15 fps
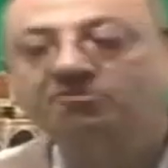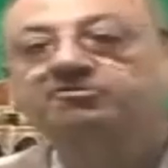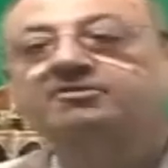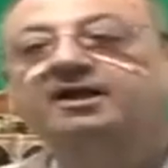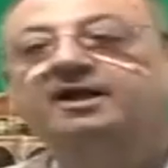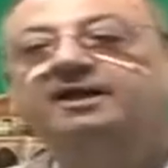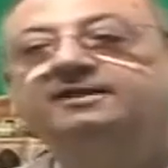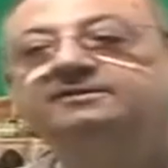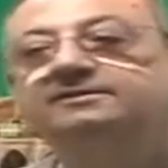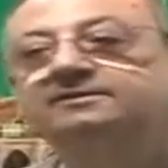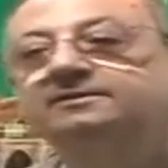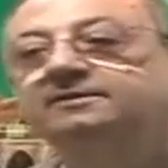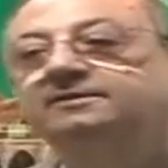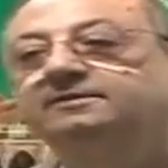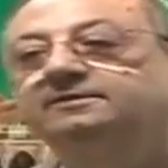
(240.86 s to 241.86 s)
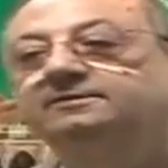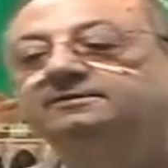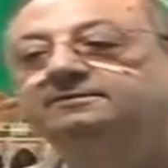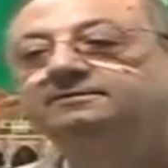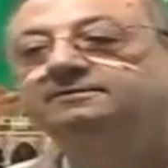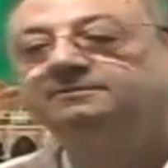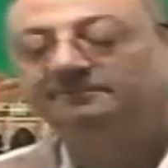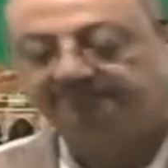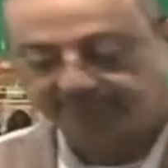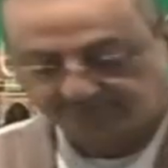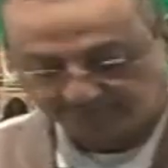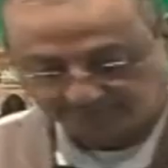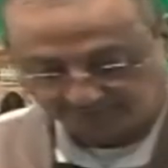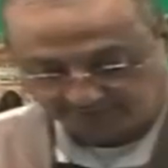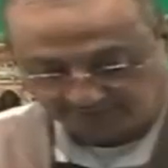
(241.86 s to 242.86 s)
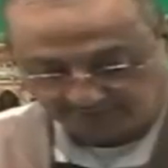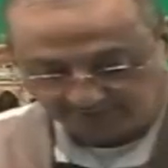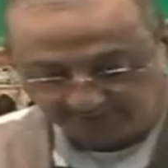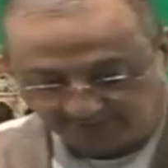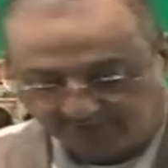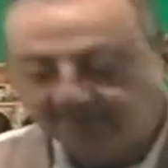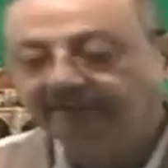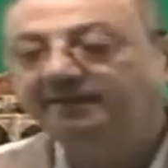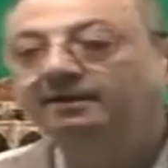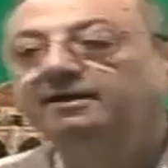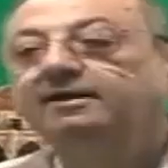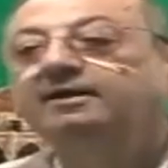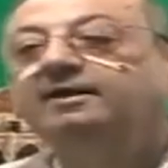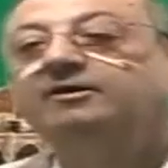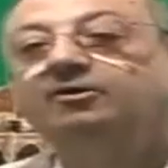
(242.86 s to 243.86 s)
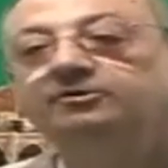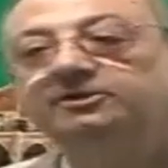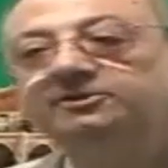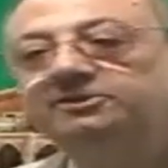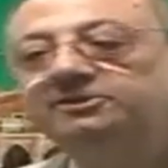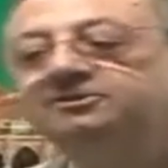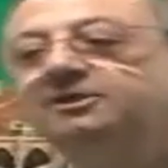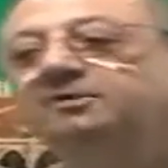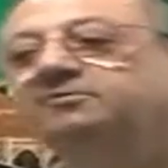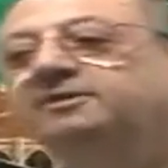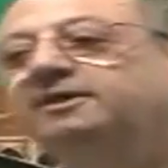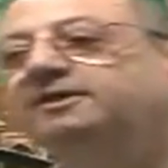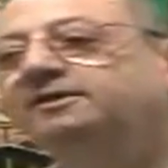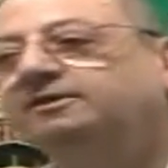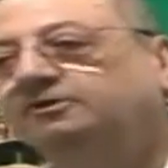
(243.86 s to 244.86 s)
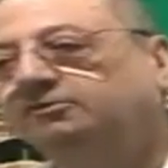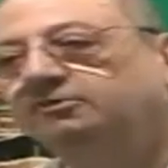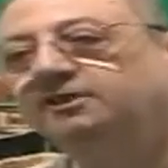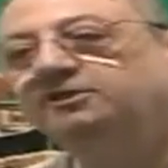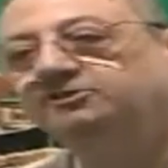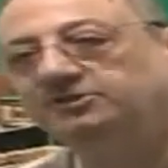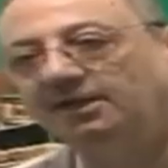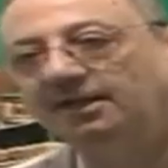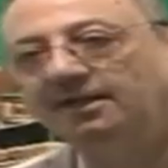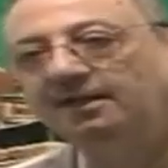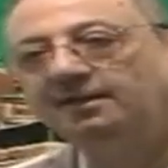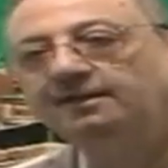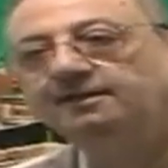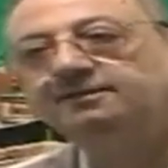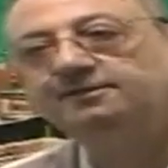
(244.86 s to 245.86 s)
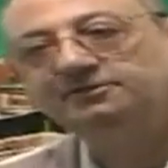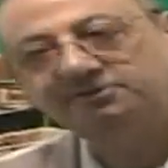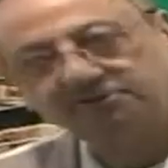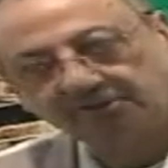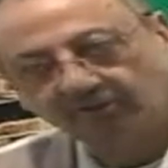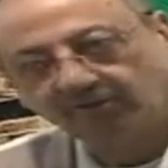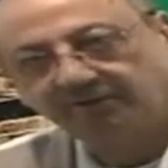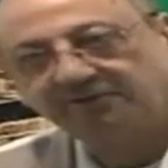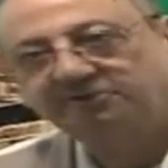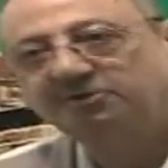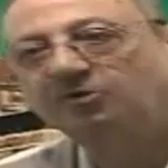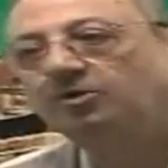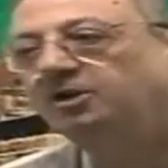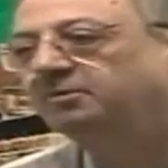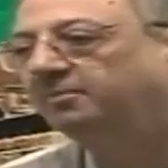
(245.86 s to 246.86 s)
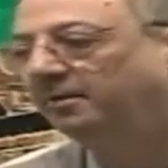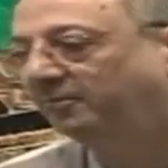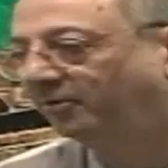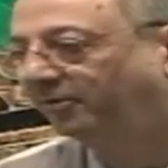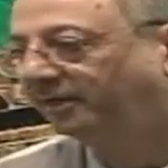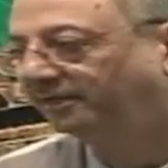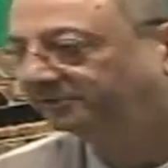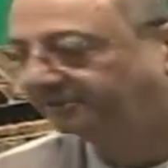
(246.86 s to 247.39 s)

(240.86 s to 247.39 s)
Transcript: zat. Okay. Now this is something you will, inshallah, slowly, slowly memorize